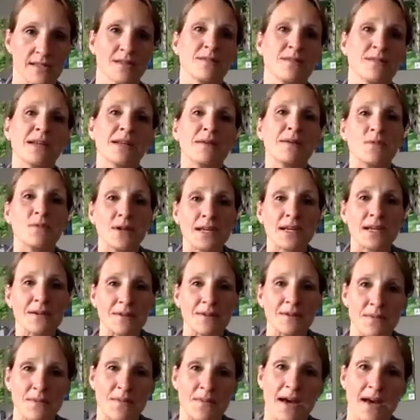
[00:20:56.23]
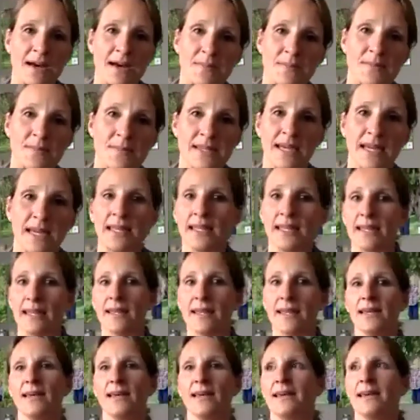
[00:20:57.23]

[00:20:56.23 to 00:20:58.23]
So when I'm working with moms and